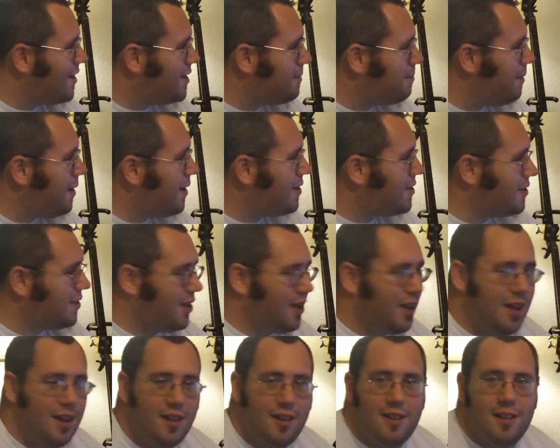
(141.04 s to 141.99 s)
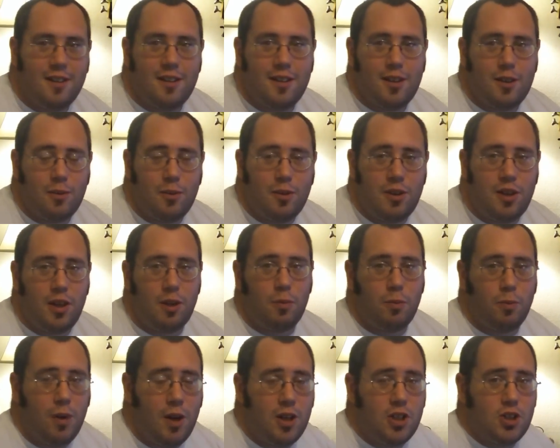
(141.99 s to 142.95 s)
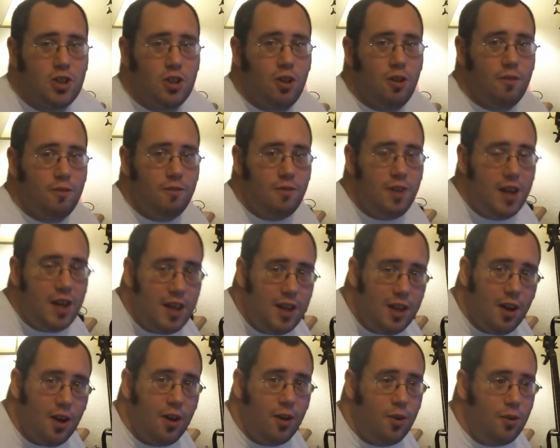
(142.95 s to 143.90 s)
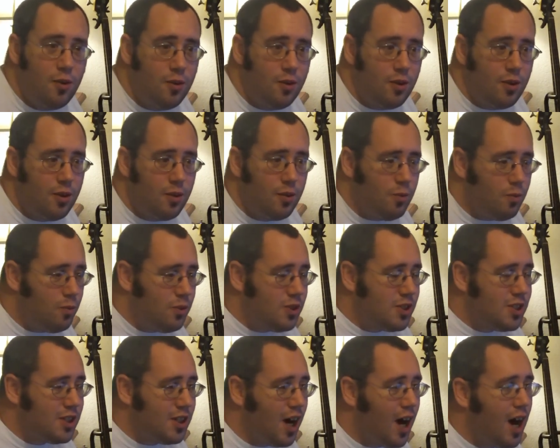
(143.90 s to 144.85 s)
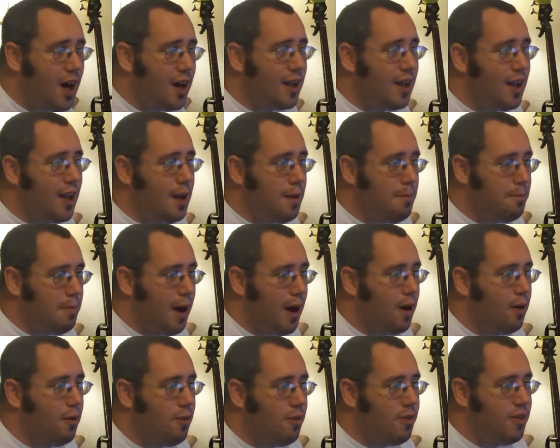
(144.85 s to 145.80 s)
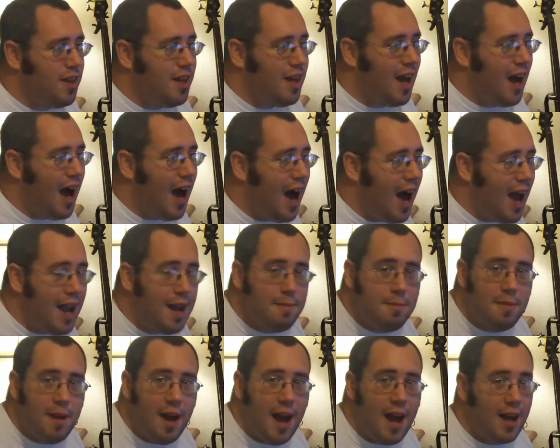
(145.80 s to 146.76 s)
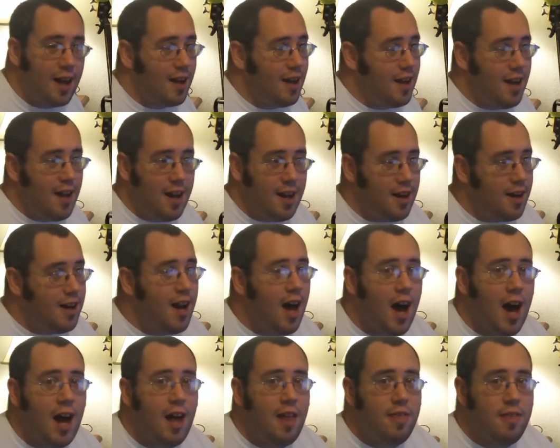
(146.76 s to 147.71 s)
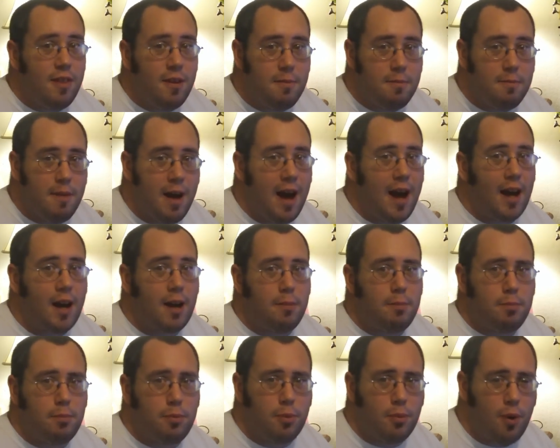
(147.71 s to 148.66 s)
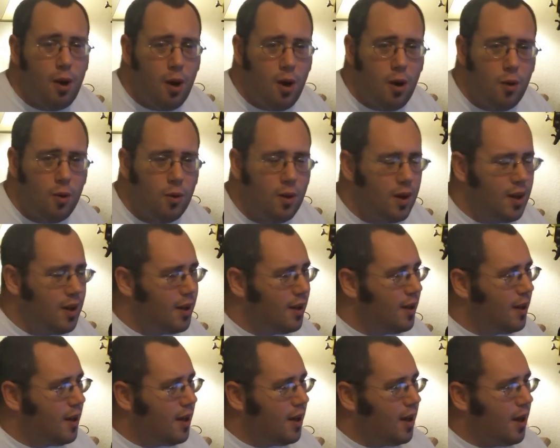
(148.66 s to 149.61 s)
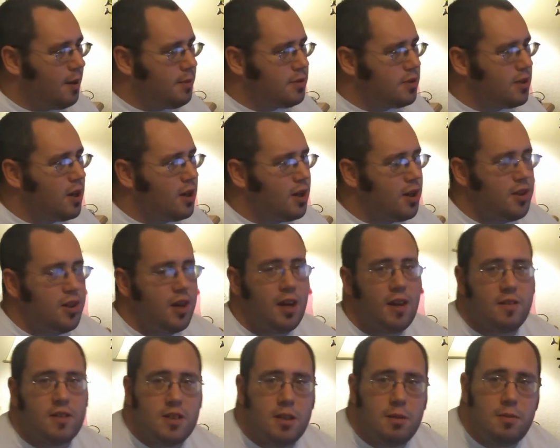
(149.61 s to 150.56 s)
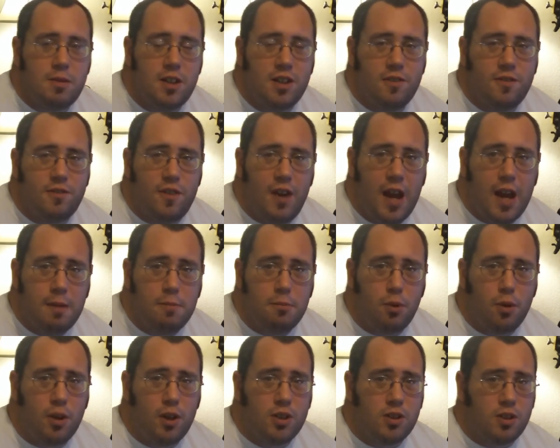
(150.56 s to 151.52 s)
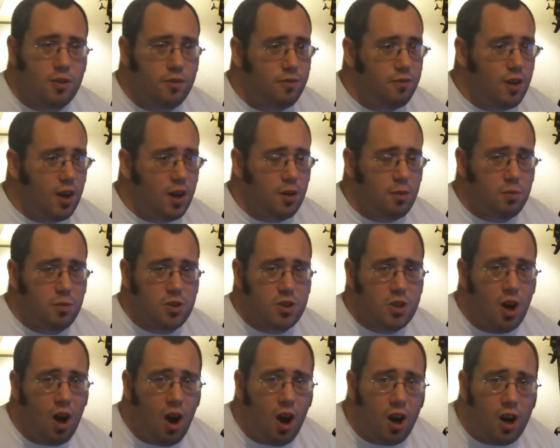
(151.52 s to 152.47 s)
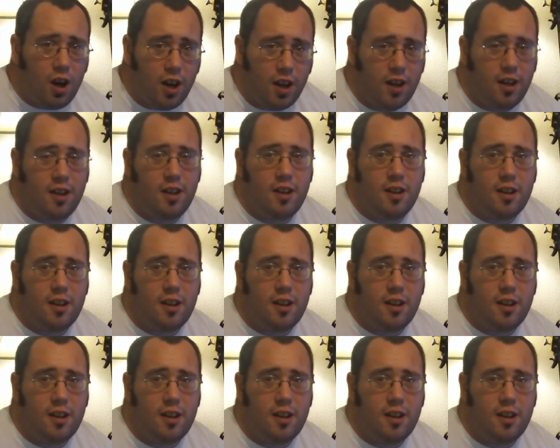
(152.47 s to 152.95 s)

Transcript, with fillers: Especially when the original video was talking about the iMac, not the Mac Pro. I'm starting to think of some of these fanboys are fucking retarded.